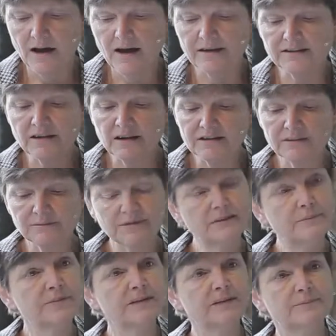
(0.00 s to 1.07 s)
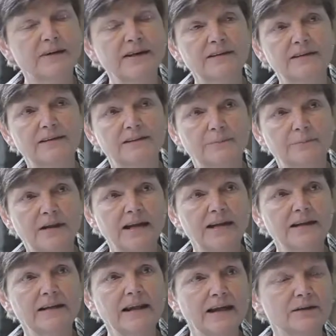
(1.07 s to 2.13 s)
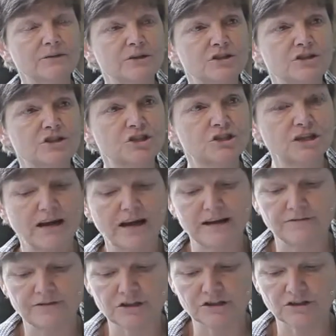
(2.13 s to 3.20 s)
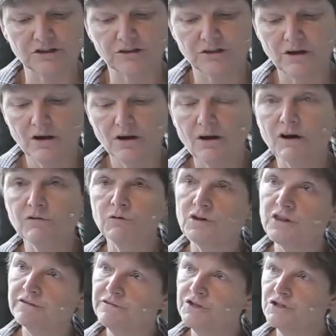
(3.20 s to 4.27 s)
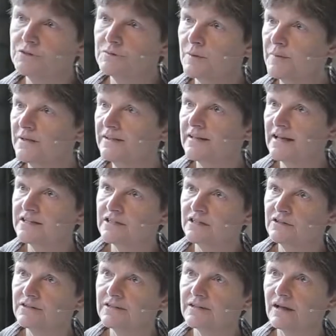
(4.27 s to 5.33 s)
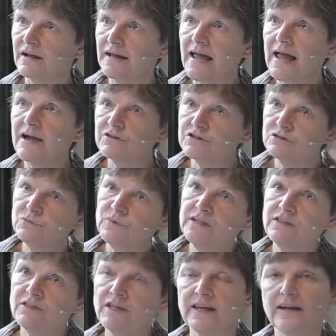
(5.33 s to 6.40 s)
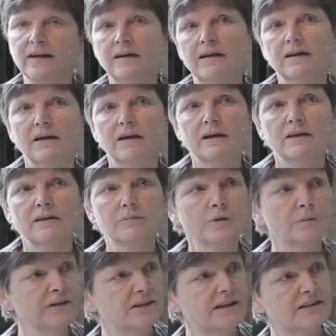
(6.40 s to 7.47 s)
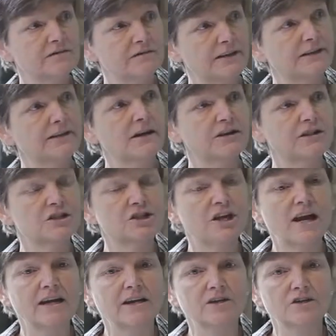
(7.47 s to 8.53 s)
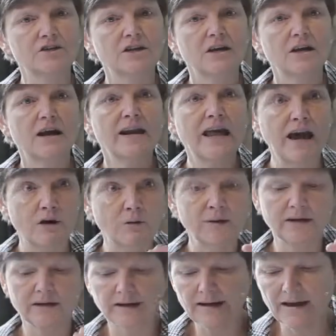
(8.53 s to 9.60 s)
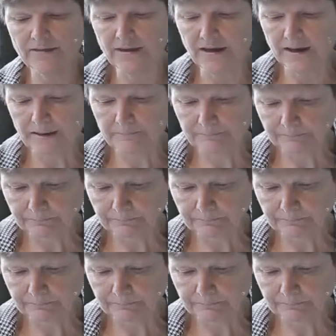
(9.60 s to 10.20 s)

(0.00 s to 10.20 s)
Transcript: and starting with something as basic as a plain language and shared vision of what the future property sector looks like. How do we think the property sector is going to change, and how are we going to get there?